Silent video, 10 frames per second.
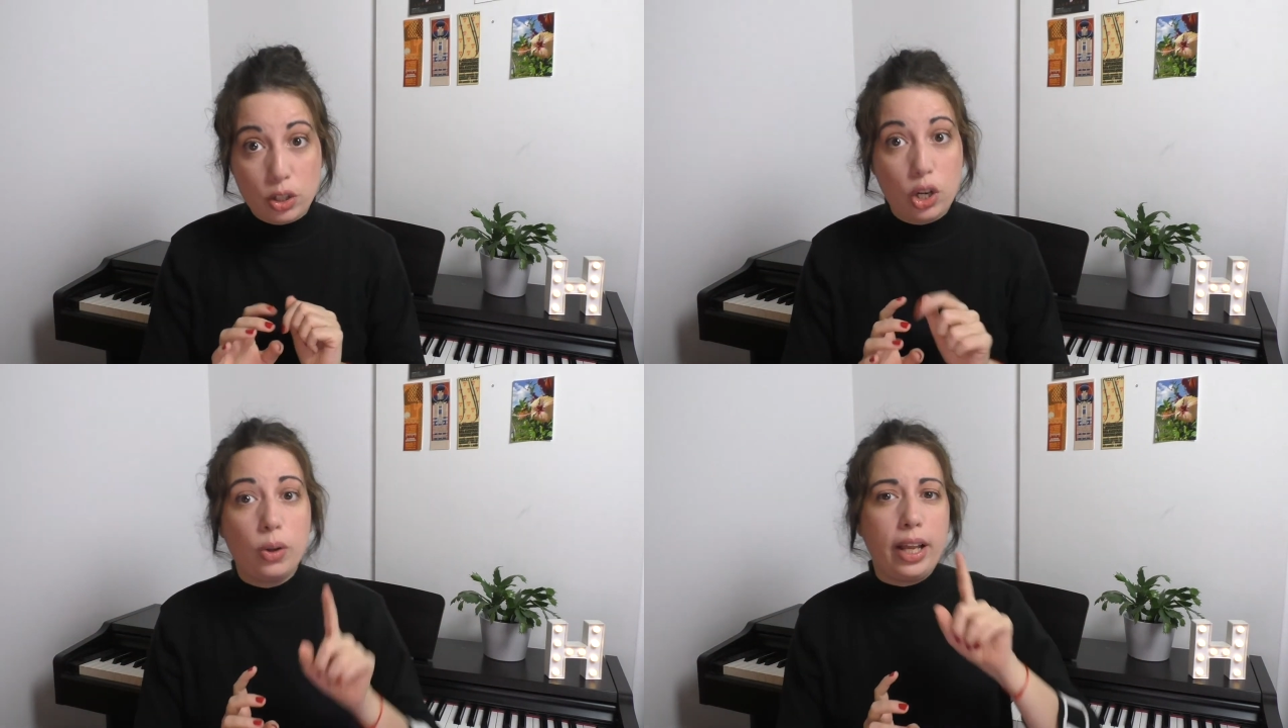
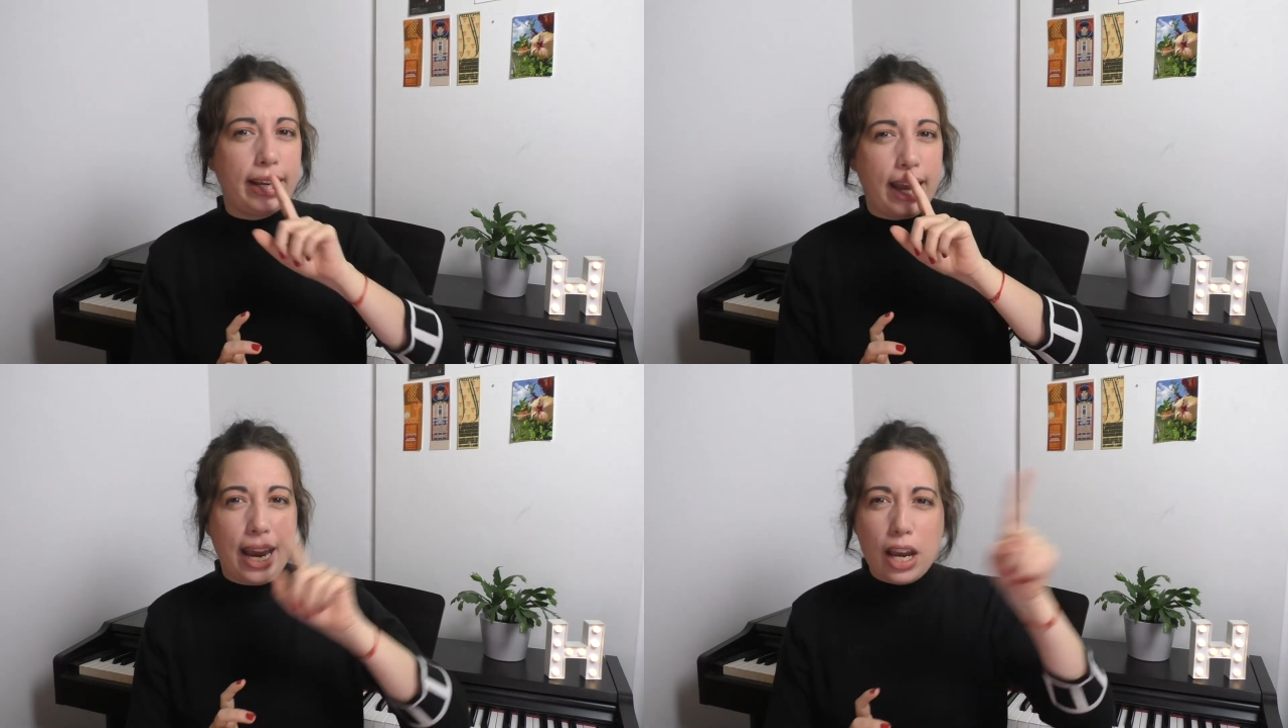Go like,
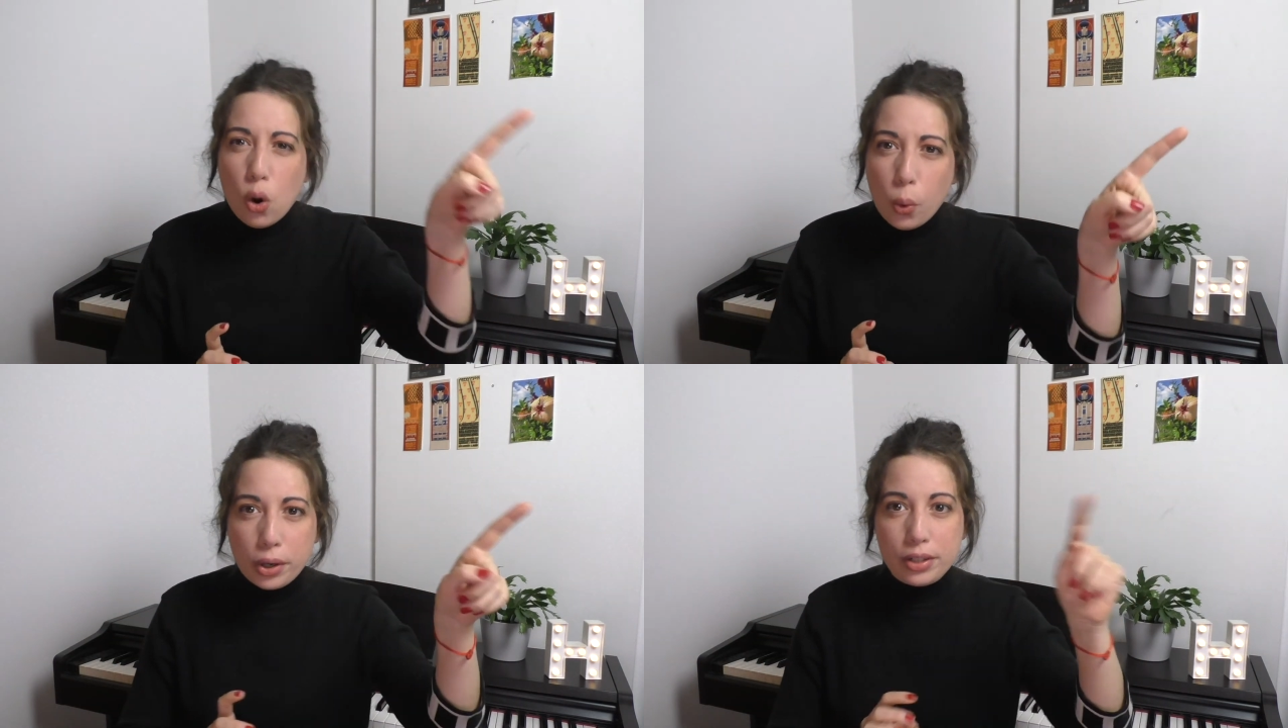hey
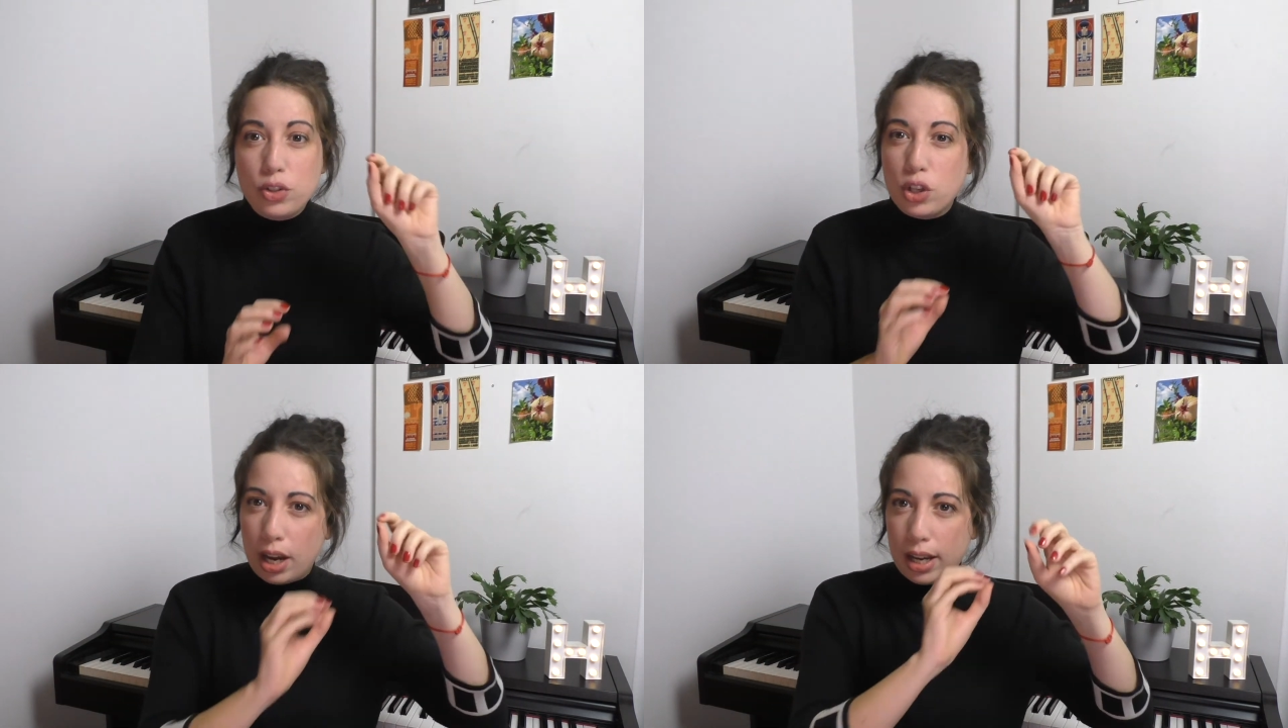horns,
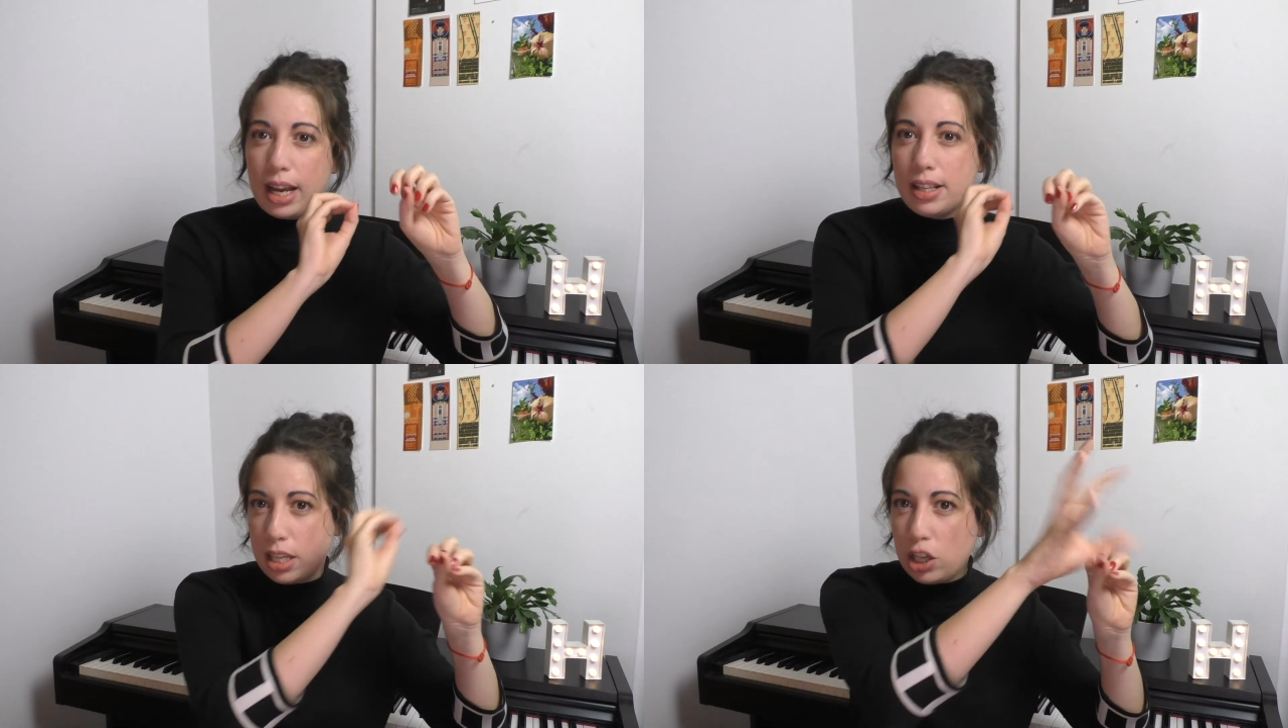I
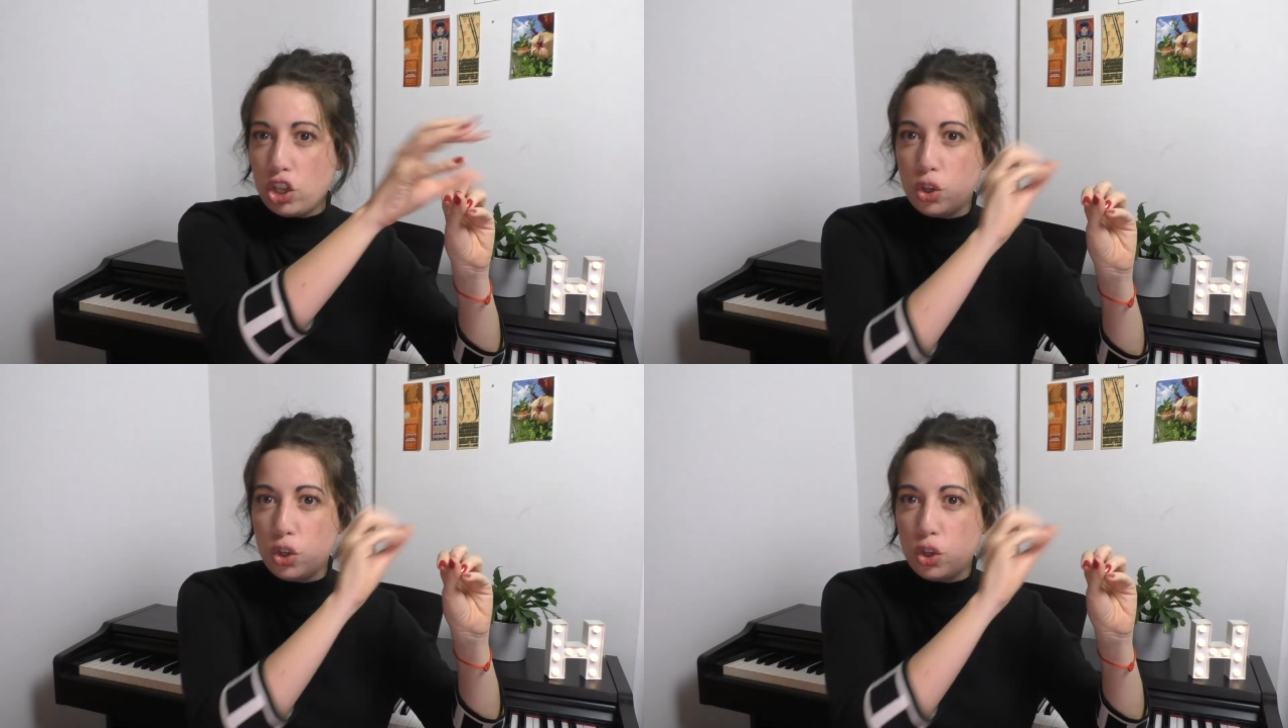think